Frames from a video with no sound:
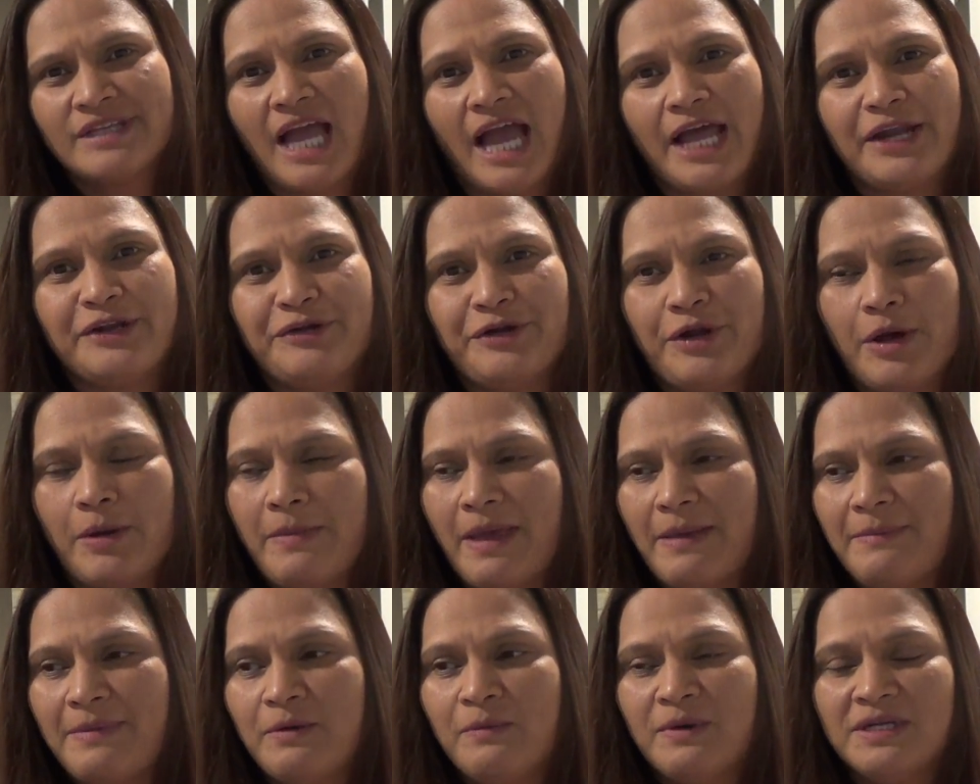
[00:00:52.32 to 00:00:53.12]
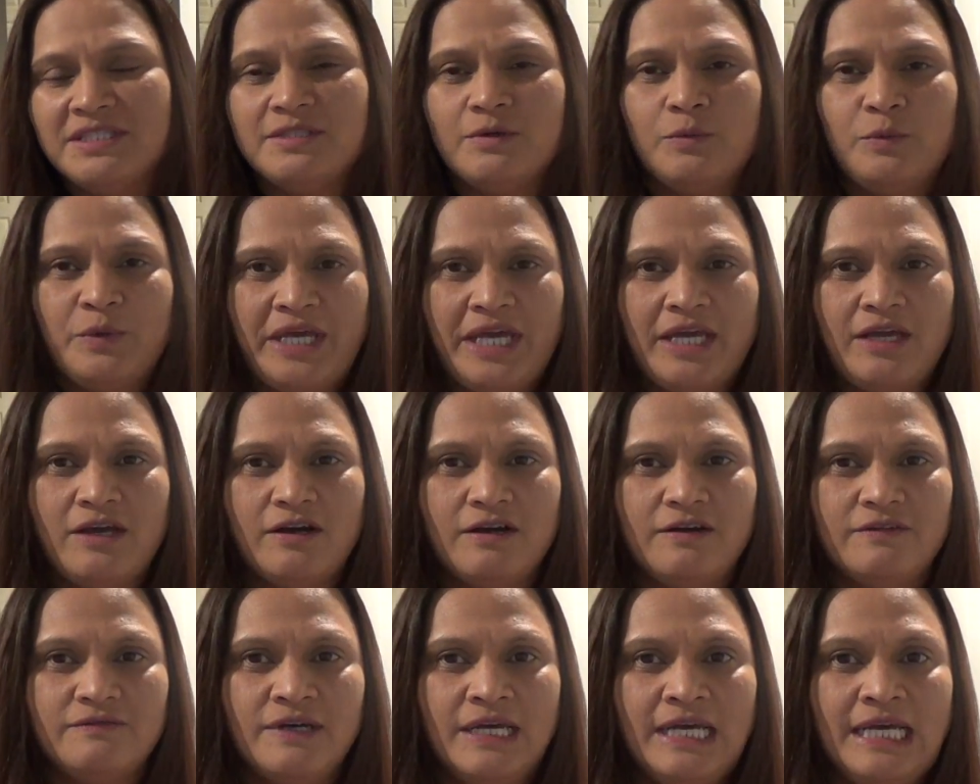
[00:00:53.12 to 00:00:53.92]
I don't know, maybe once a week
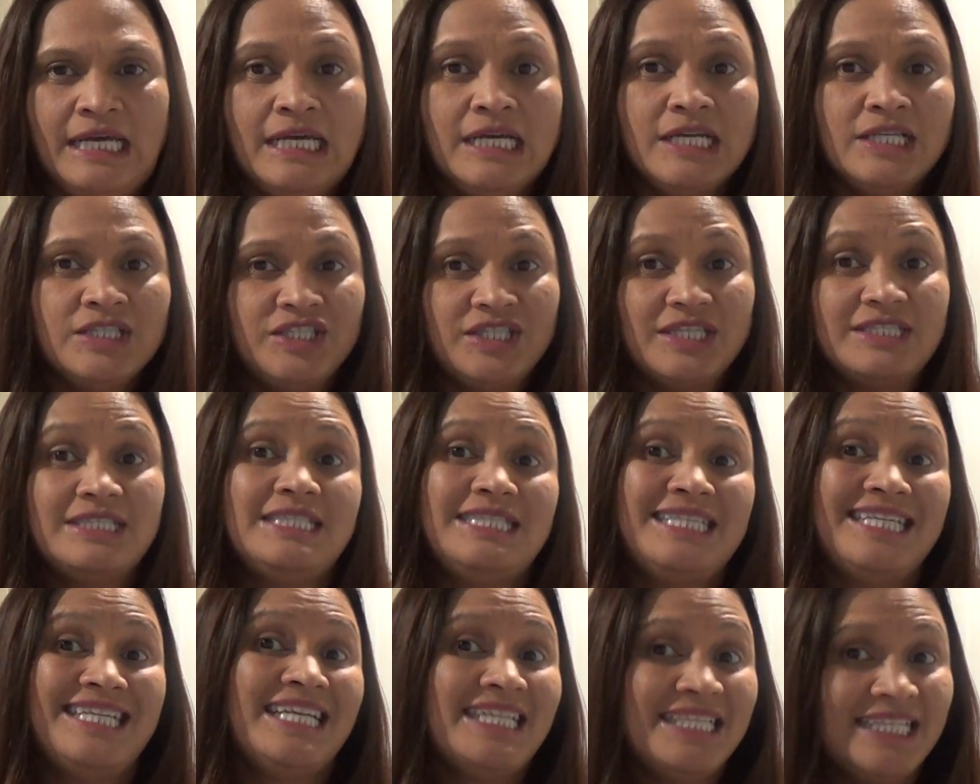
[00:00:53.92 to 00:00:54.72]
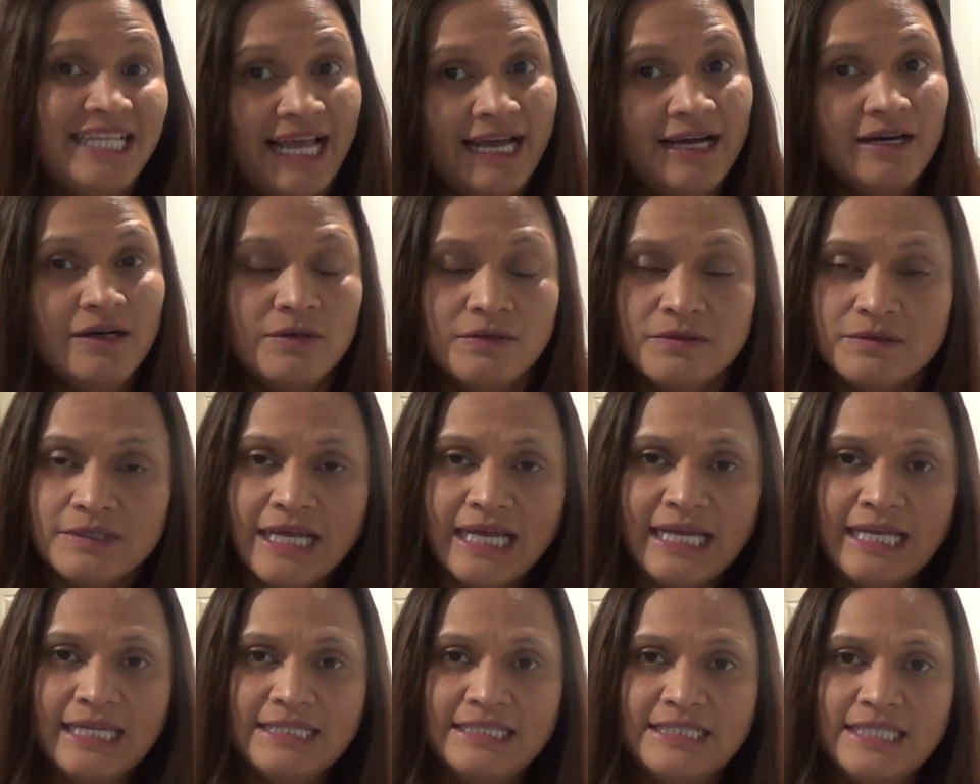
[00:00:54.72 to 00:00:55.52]
of just sitting down
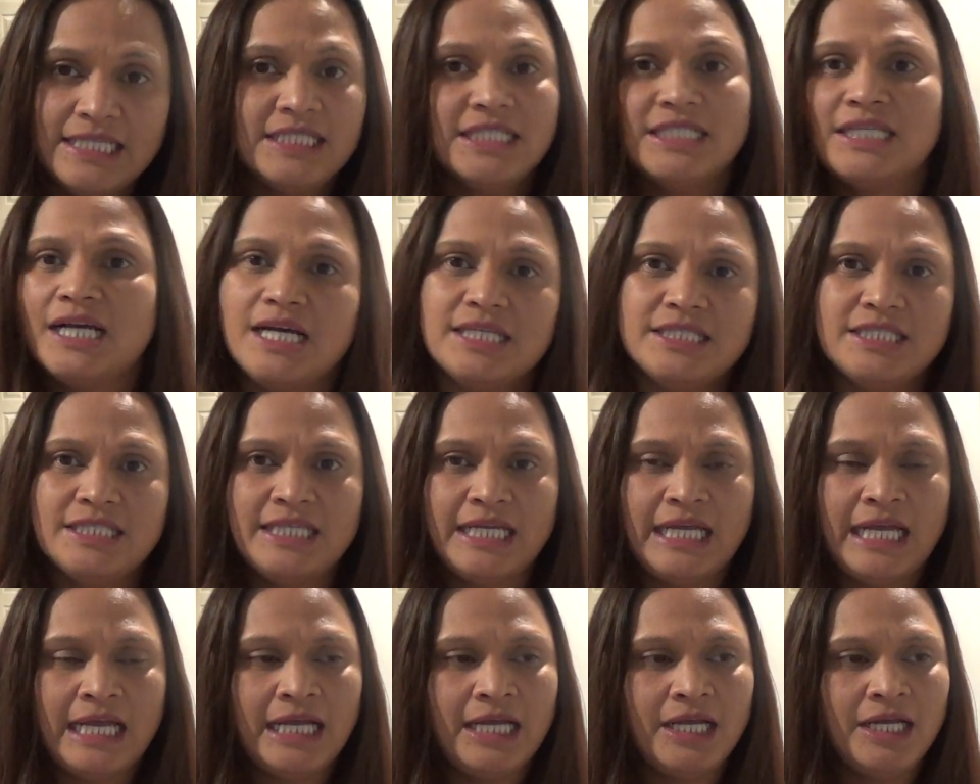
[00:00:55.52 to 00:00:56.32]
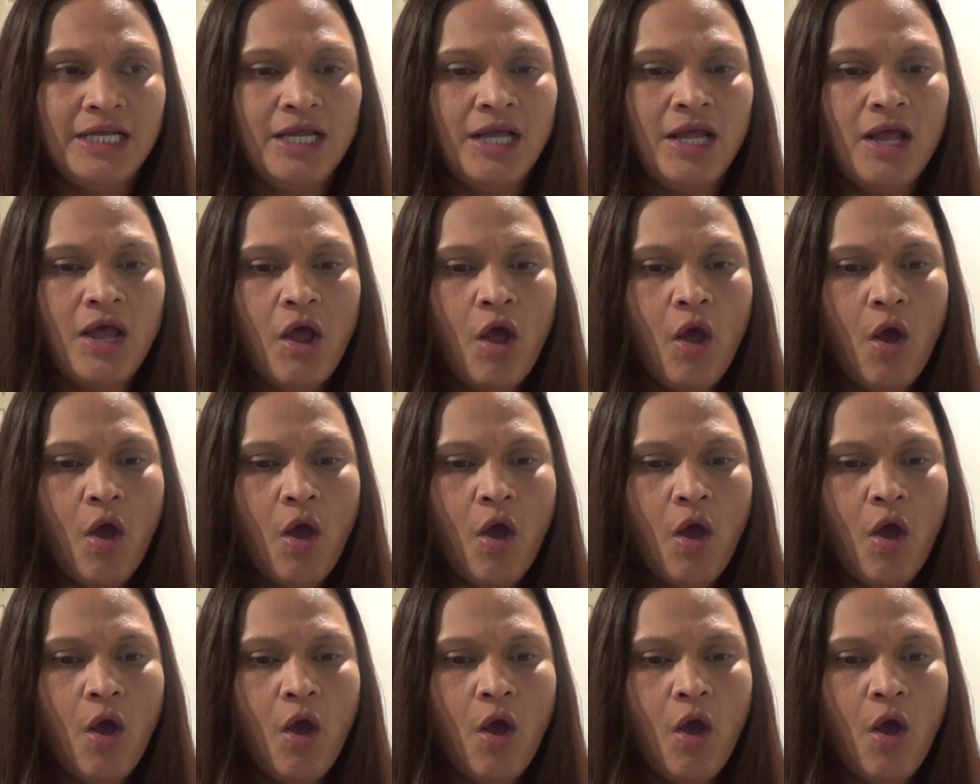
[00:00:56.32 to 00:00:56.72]
and discussing,